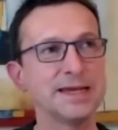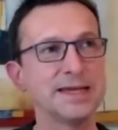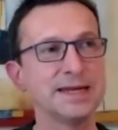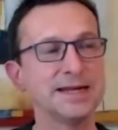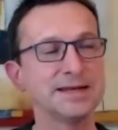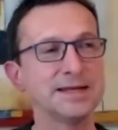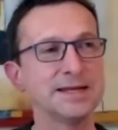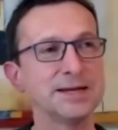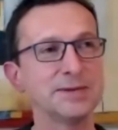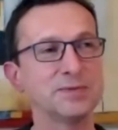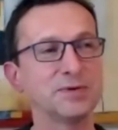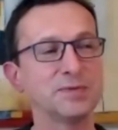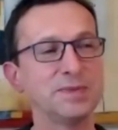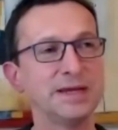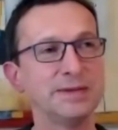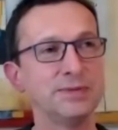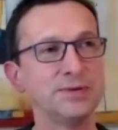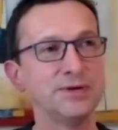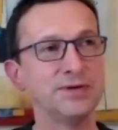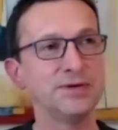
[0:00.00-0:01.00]
the number of
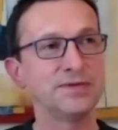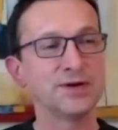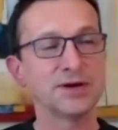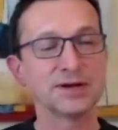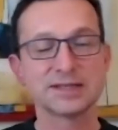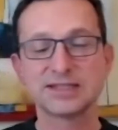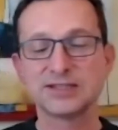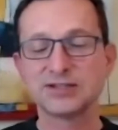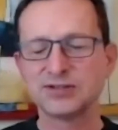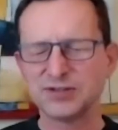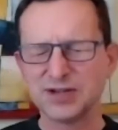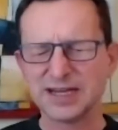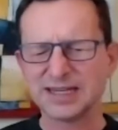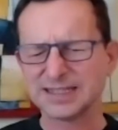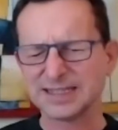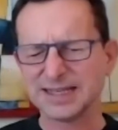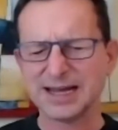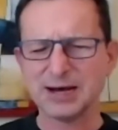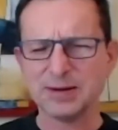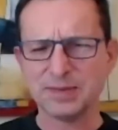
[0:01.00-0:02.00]
people who've got
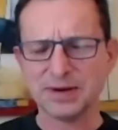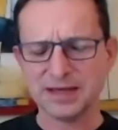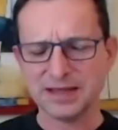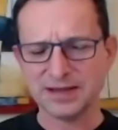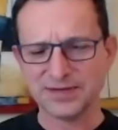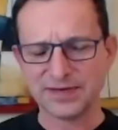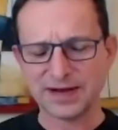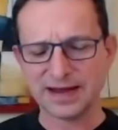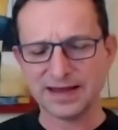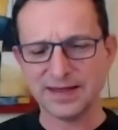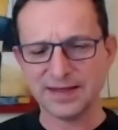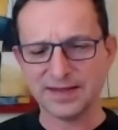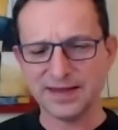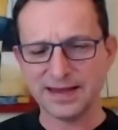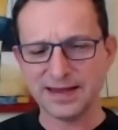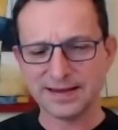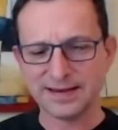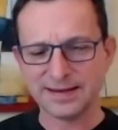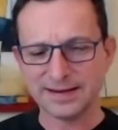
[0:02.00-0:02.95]
stressed out by the fact that they